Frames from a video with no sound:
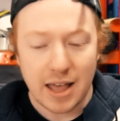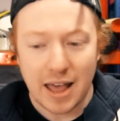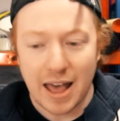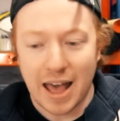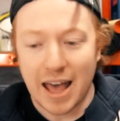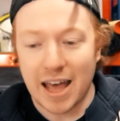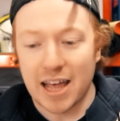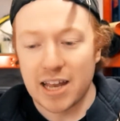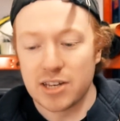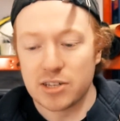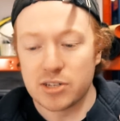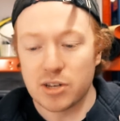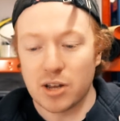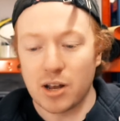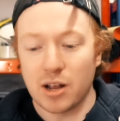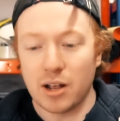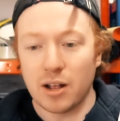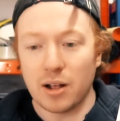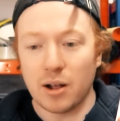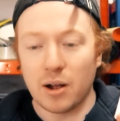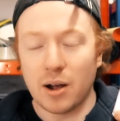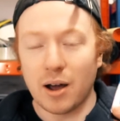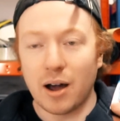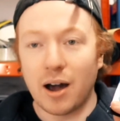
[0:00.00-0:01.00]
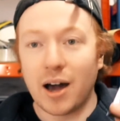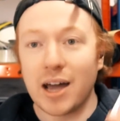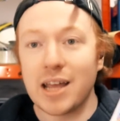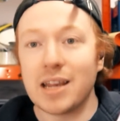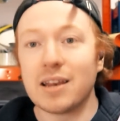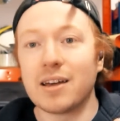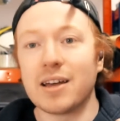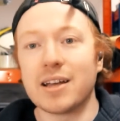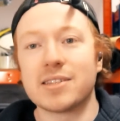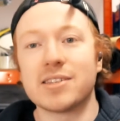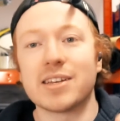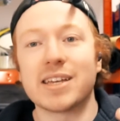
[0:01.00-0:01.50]
And I
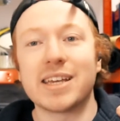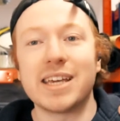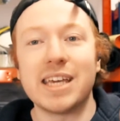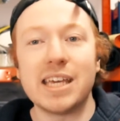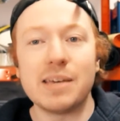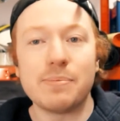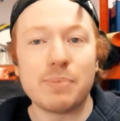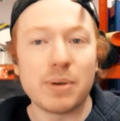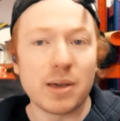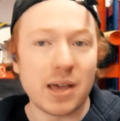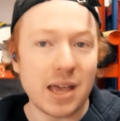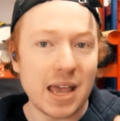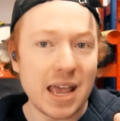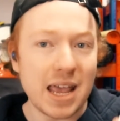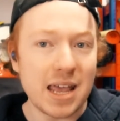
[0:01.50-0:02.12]
like to keep it